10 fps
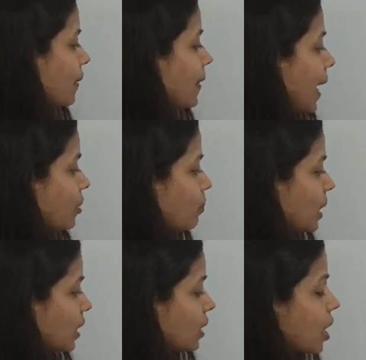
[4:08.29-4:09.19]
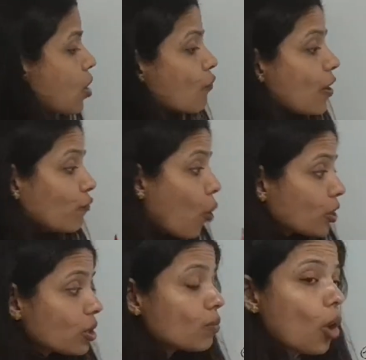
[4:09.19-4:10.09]
That means when
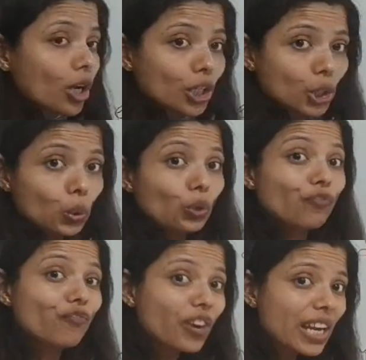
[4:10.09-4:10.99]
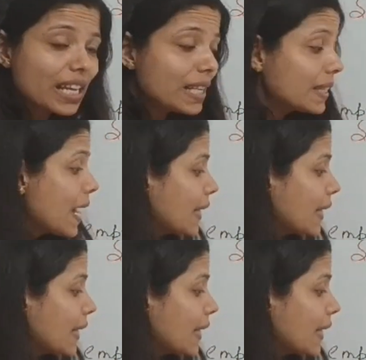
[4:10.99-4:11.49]
water molecules freeze,